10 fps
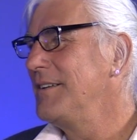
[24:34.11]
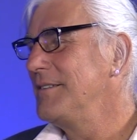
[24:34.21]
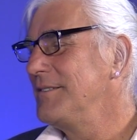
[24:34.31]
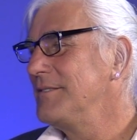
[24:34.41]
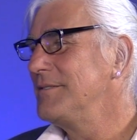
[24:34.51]
you
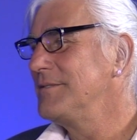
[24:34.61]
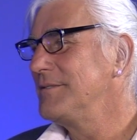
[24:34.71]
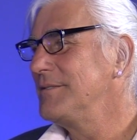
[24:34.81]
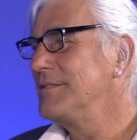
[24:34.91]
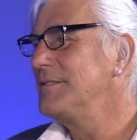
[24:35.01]
know Veteran
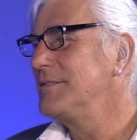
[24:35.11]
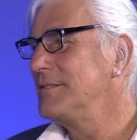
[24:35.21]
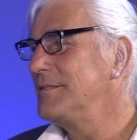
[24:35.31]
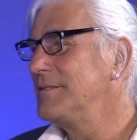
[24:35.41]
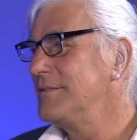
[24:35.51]
Integrated
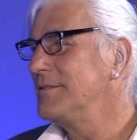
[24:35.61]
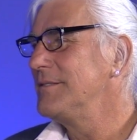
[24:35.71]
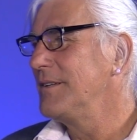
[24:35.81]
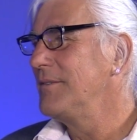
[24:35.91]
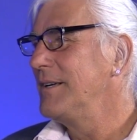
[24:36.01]
Service
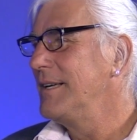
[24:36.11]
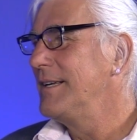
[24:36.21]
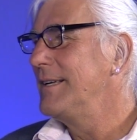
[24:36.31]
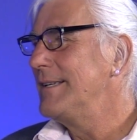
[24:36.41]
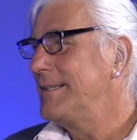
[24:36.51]
Networks.
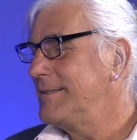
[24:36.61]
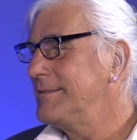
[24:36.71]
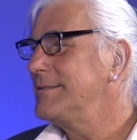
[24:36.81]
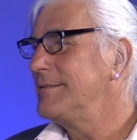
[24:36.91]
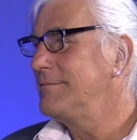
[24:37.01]
It's the
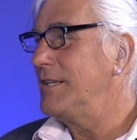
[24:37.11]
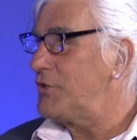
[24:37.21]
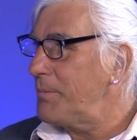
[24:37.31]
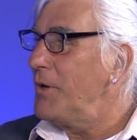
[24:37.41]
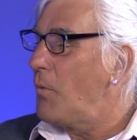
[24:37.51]
it
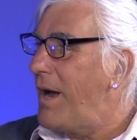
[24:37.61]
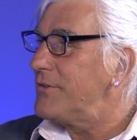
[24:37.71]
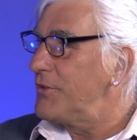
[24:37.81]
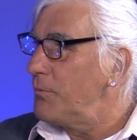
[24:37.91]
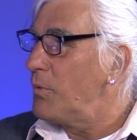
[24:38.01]
took me a while
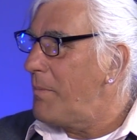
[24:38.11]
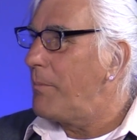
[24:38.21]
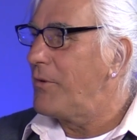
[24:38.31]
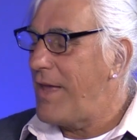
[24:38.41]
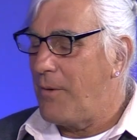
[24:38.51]
to
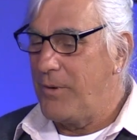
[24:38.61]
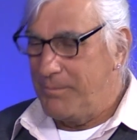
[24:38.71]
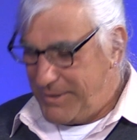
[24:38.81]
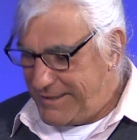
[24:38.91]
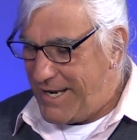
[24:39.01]
remember that one, but